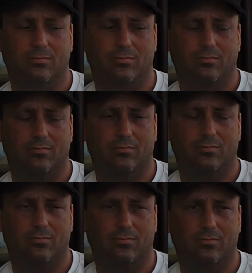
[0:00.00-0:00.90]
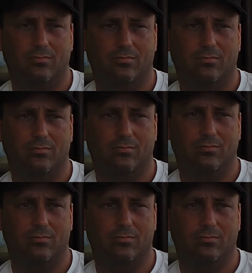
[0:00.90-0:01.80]

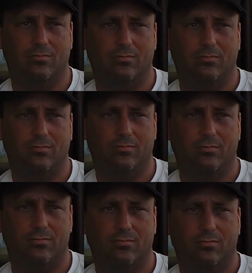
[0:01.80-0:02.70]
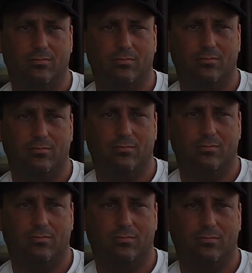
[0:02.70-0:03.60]

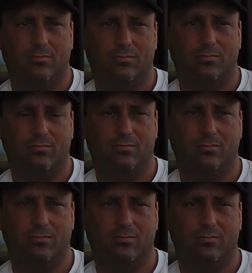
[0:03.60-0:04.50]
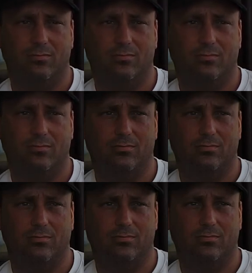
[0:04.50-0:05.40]

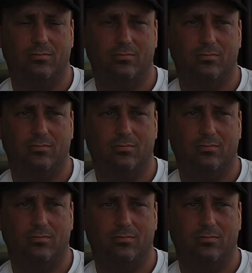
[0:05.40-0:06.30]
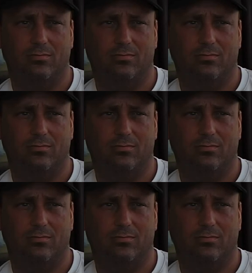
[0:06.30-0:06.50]
No words are spoken by the person on screen.